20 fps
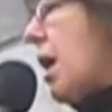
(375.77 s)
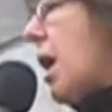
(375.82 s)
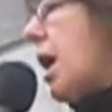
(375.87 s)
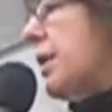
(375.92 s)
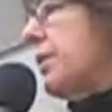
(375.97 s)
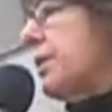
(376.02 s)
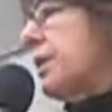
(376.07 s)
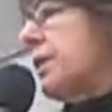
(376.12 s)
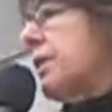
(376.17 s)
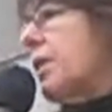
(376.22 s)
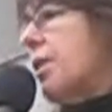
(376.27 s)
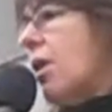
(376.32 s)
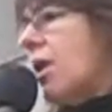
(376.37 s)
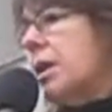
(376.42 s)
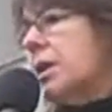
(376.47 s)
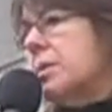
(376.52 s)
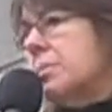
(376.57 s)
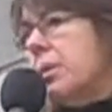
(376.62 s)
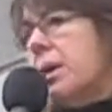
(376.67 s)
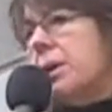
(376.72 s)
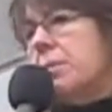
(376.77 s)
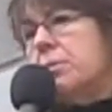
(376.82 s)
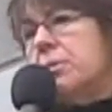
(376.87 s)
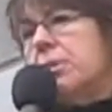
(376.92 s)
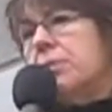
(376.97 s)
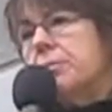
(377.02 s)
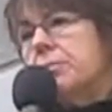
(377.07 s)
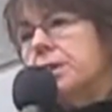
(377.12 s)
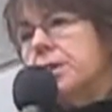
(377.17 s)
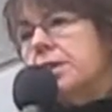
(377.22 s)
I think the Occupy
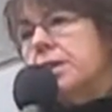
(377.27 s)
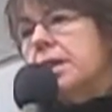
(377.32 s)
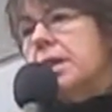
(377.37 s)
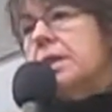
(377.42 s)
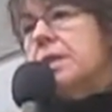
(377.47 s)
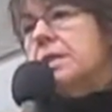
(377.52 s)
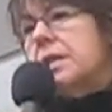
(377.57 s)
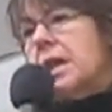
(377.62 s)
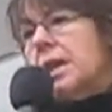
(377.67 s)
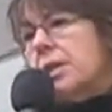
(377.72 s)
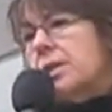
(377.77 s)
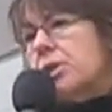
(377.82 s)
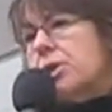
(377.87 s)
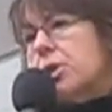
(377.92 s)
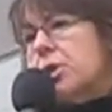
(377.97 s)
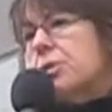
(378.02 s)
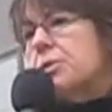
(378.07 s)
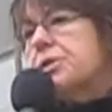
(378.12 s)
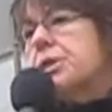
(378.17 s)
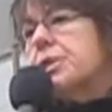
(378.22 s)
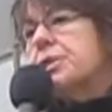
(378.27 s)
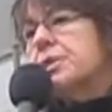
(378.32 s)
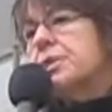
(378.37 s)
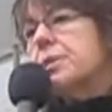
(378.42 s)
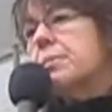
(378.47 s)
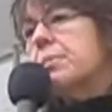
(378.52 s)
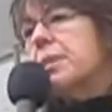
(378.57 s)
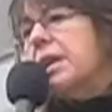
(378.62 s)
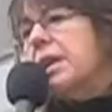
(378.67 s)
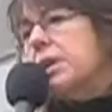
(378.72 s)
movement shows us
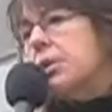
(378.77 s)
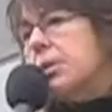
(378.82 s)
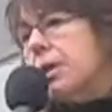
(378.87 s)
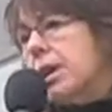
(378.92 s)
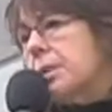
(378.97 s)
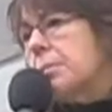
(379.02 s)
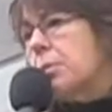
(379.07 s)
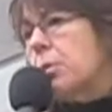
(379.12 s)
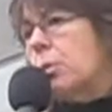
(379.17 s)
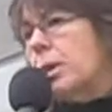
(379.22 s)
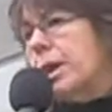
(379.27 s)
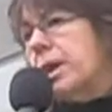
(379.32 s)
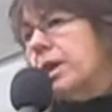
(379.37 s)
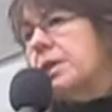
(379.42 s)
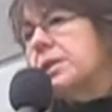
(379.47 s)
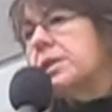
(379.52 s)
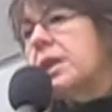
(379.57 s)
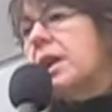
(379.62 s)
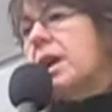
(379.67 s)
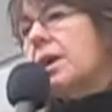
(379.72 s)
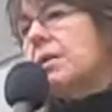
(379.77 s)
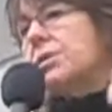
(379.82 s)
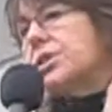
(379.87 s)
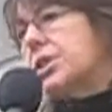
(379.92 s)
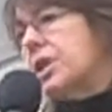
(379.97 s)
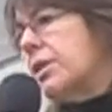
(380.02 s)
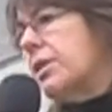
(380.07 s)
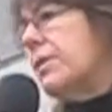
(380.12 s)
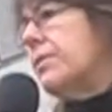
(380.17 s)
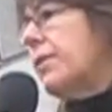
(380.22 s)
some incredible ways of
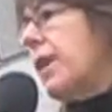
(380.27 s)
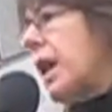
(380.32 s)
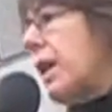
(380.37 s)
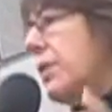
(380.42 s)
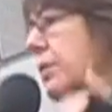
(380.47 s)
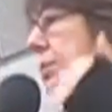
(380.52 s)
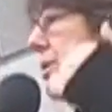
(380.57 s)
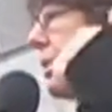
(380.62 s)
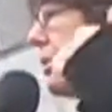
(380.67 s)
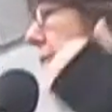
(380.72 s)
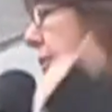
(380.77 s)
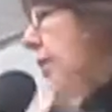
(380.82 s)
sharing values of